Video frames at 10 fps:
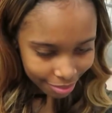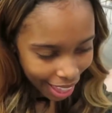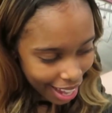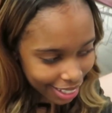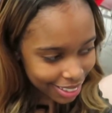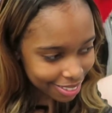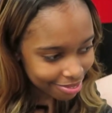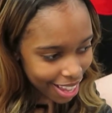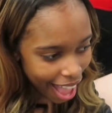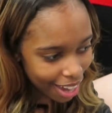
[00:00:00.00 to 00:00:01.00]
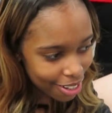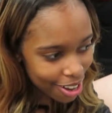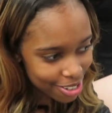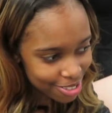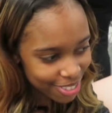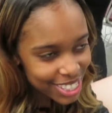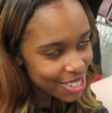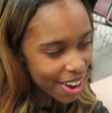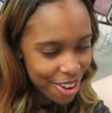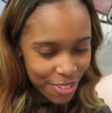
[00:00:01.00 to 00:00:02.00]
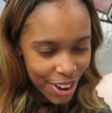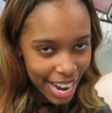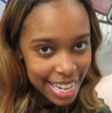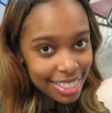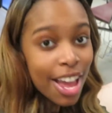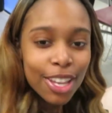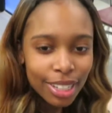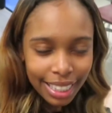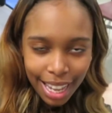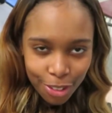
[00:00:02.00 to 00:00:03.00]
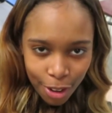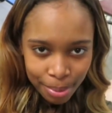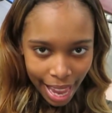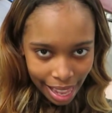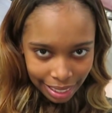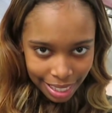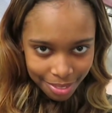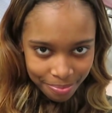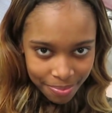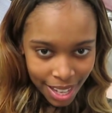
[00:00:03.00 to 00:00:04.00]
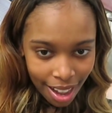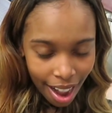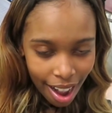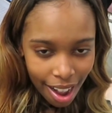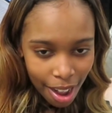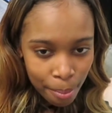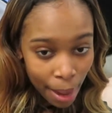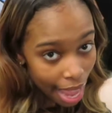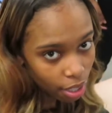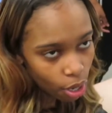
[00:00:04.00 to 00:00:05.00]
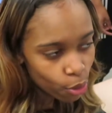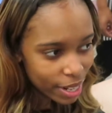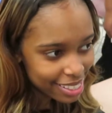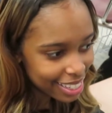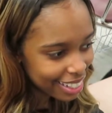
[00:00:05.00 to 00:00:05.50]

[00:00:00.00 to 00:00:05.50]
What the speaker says: like, I don't know, what's the word for it? You look like you're from Cali, but I don't know what you're